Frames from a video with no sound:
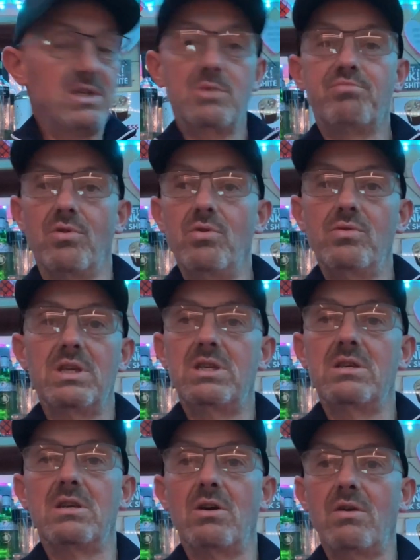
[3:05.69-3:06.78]
brewed. This is
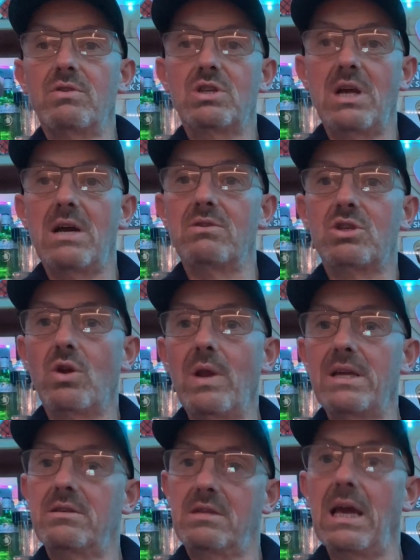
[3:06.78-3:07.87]
an Irish Stout. So
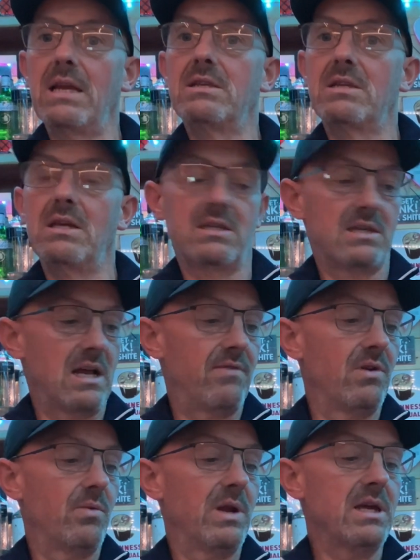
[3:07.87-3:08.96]
let's get into this and have a look
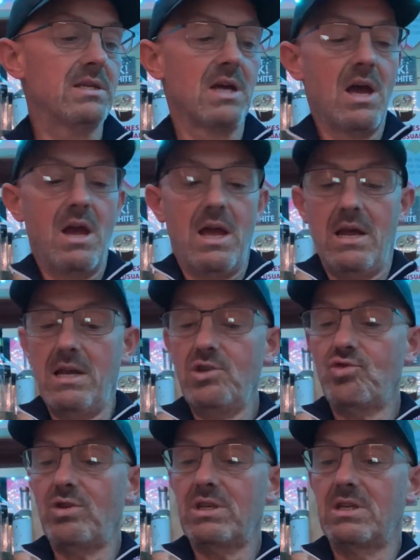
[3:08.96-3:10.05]
what it is.
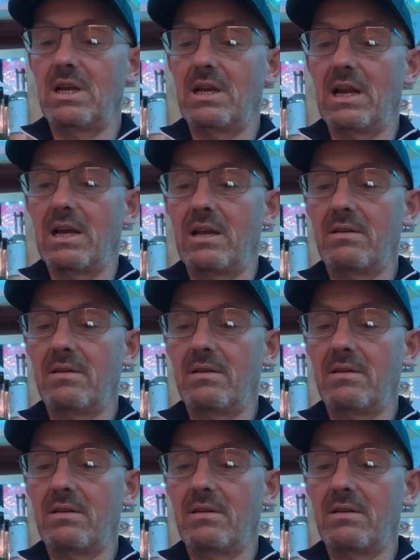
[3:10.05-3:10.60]
Interestingly,